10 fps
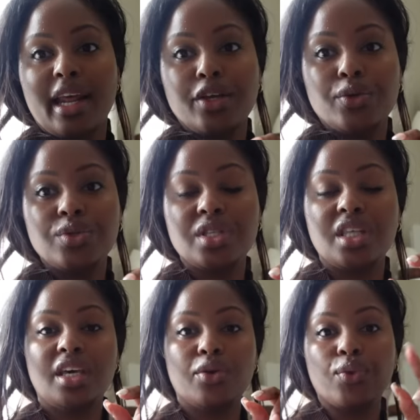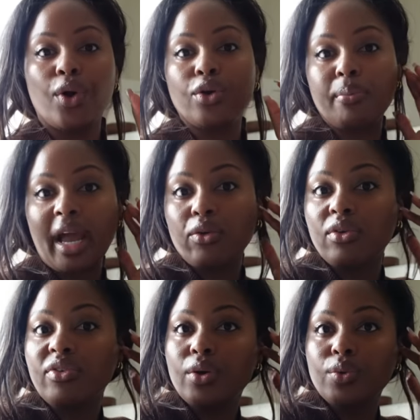I use the Rode
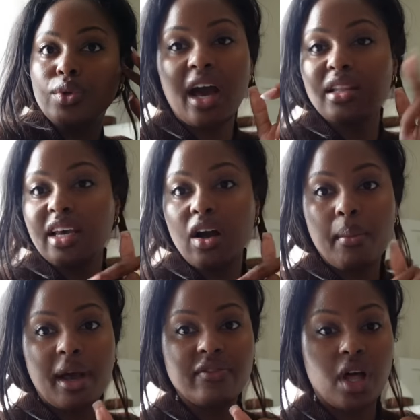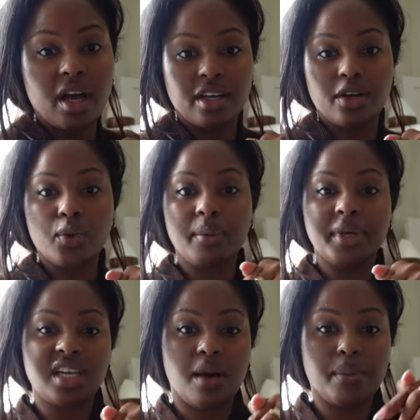microphone. I'll link all my vlogging
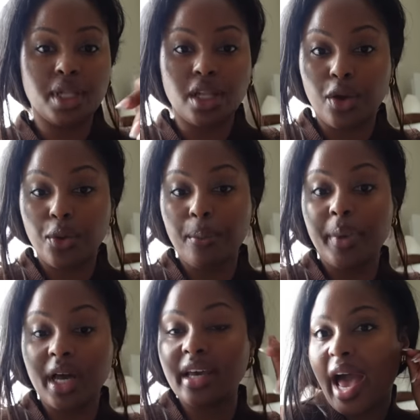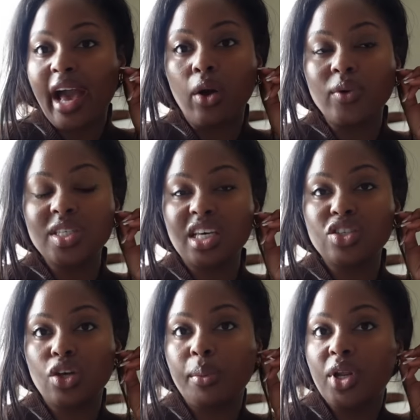equipment down below, but I always
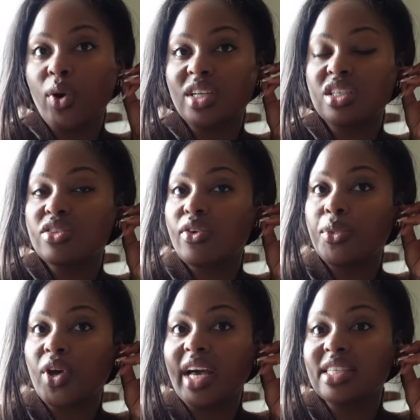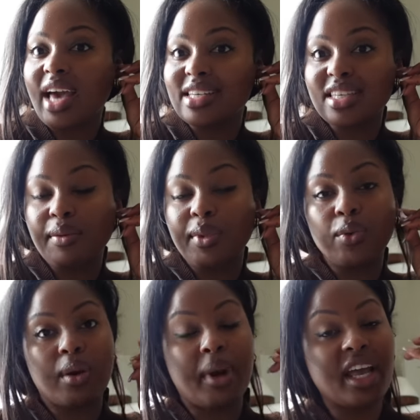get so many questions from you guys asking me
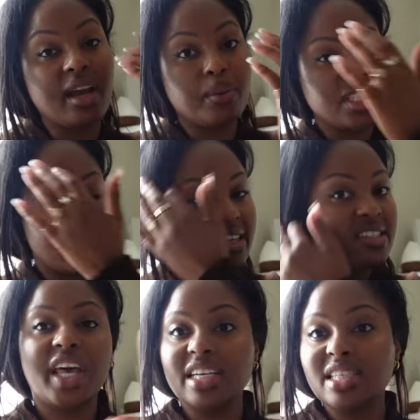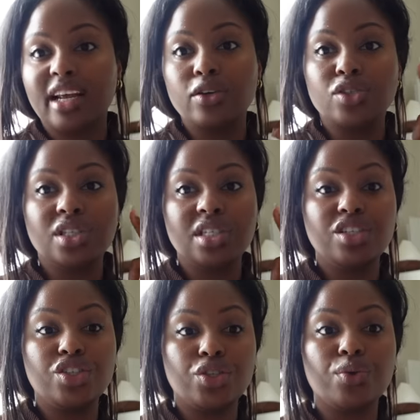what are my camera settings. Like I said, I
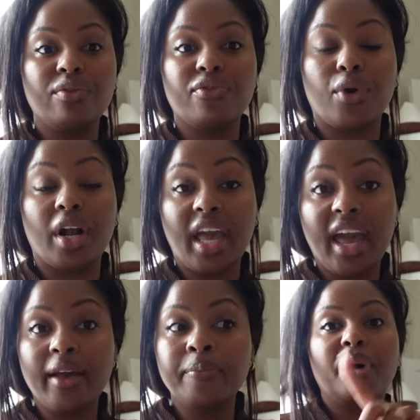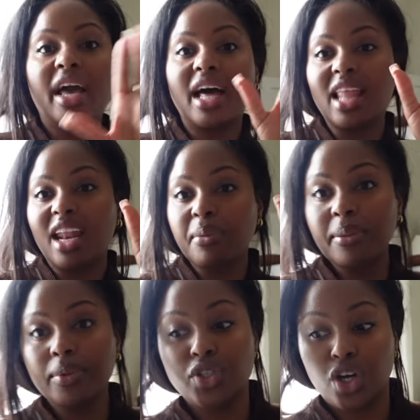usually shoot in 4K, but a lot of
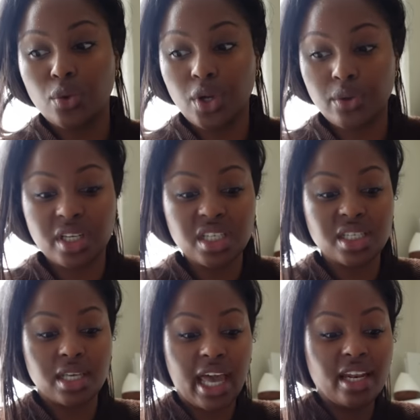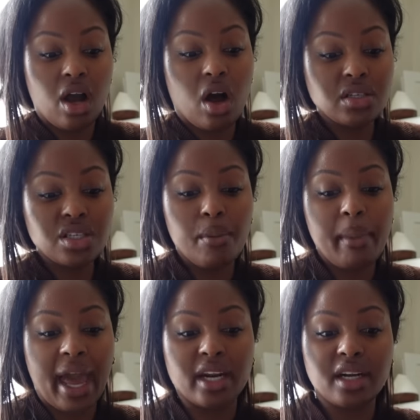people don't know this. It also
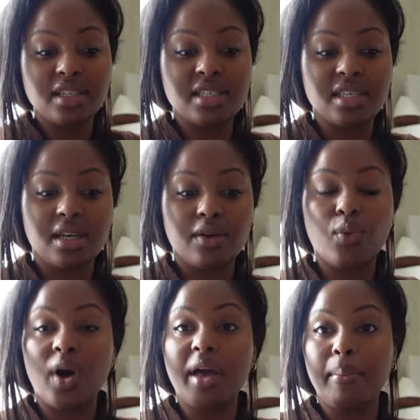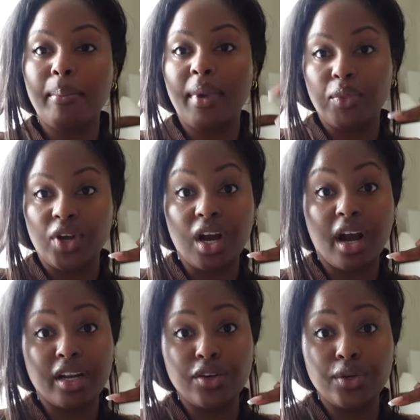matters what memory card you